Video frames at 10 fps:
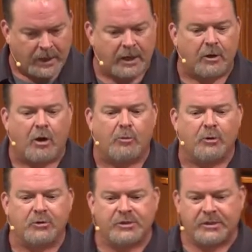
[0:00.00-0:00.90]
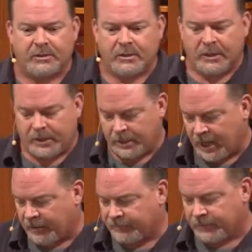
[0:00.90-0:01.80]
and almost in an
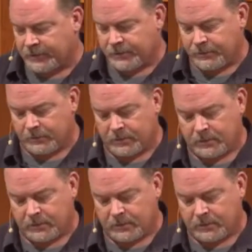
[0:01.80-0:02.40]
effort to